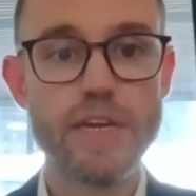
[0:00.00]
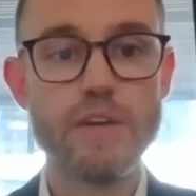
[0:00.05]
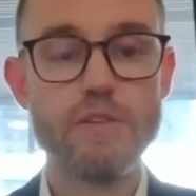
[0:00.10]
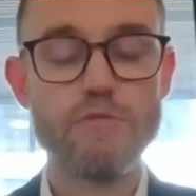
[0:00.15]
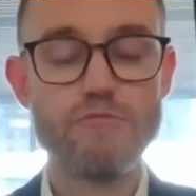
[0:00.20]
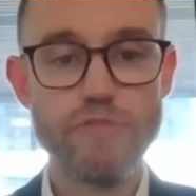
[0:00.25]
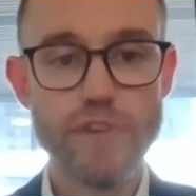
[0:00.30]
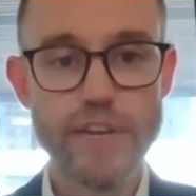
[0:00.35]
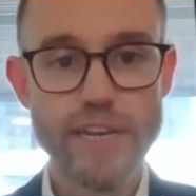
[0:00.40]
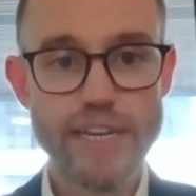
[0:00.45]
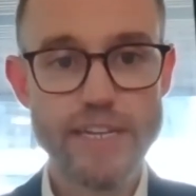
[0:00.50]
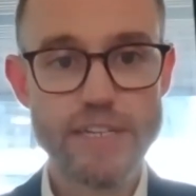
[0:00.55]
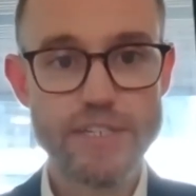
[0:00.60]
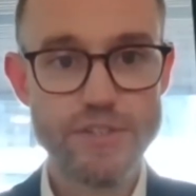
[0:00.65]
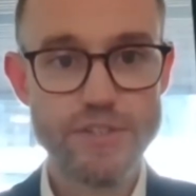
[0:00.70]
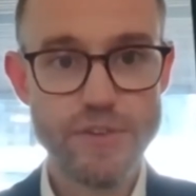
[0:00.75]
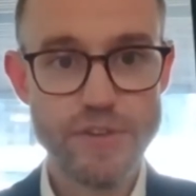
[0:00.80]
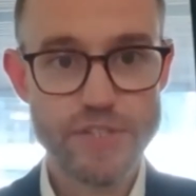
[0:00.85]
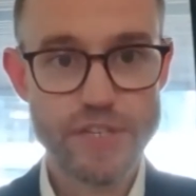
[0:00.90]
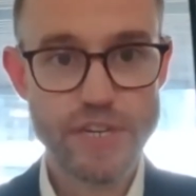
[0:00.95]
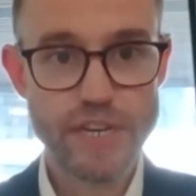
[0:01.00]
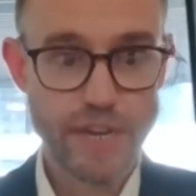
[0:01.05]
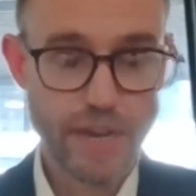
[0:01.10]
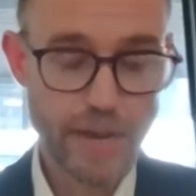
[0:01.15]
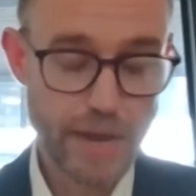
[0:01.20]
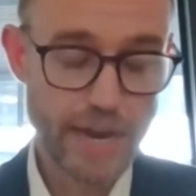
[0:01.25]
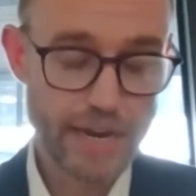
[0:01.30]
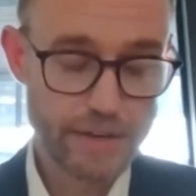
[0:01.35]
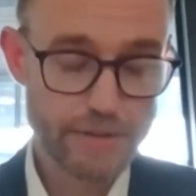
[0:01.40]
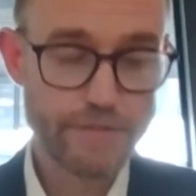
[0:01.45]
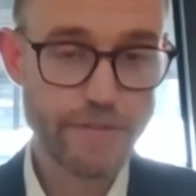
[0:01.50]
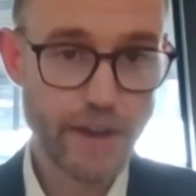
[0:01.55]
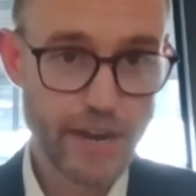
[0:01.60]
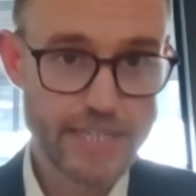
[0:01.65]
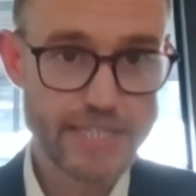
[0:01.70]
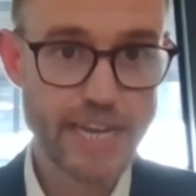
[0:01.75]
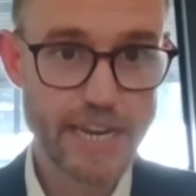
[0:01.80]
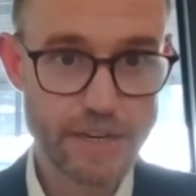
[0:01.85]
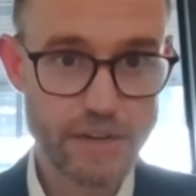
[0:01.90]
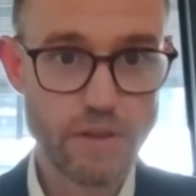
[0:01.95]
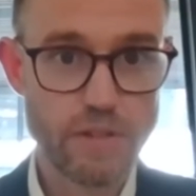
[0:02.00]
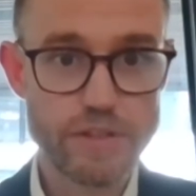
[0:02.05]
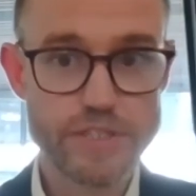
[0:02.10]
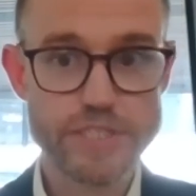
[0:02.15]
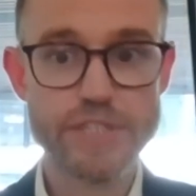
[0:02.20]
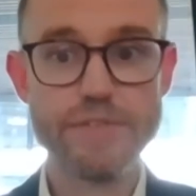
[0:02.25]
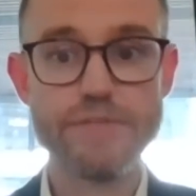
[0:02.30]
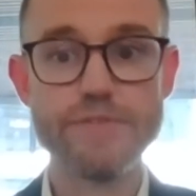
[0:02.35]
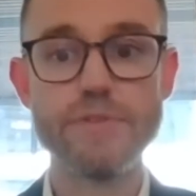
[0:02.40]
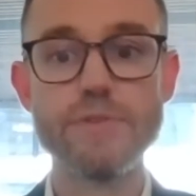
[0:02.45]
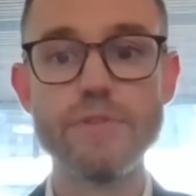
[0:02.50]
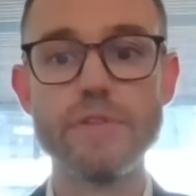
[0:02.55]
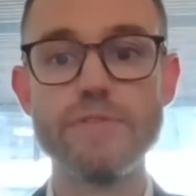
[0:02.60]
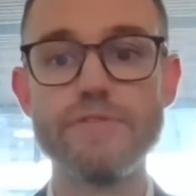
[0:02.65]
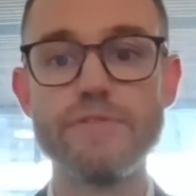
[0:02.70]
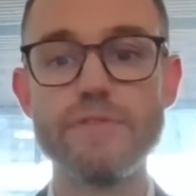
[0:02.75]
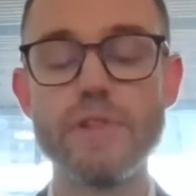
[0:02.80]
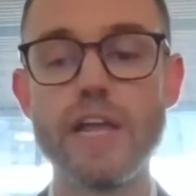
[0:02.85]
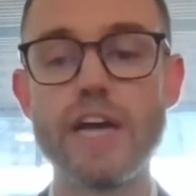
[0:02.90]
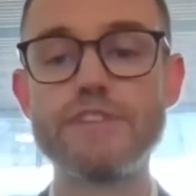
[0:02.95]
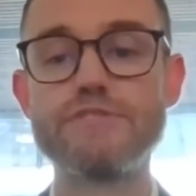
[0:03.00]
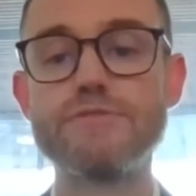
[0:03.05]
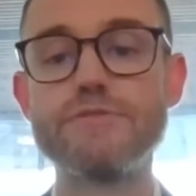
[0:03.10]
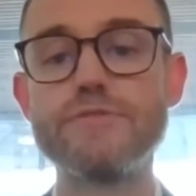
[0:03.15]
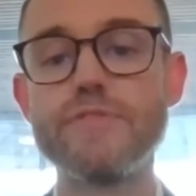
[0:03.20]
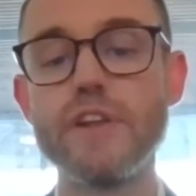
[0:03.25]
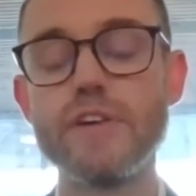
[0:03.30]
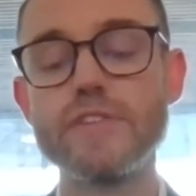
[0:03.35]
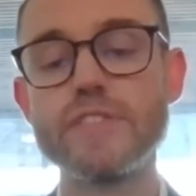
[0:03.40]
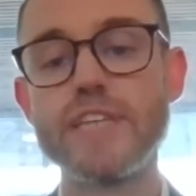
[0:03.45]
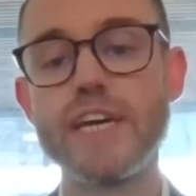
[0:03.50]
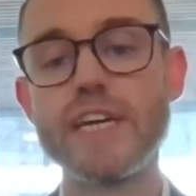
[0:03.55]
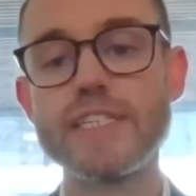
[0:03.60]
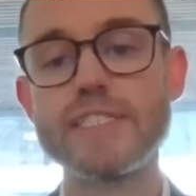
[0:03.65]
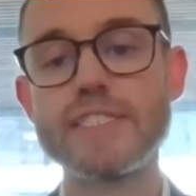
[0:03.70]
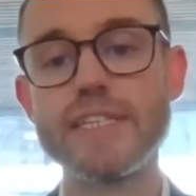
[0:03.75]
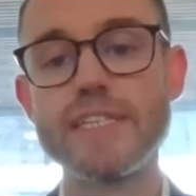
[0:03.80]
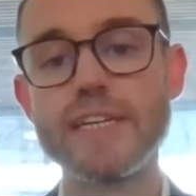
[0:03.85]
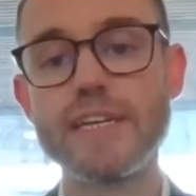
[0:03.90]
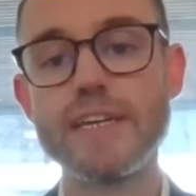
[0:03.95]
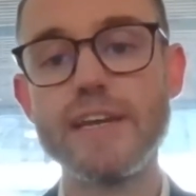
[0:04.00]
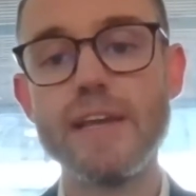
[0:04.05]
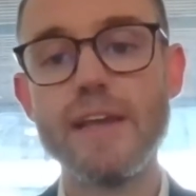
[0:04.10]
reads using Magnify technology for lateral flow testing.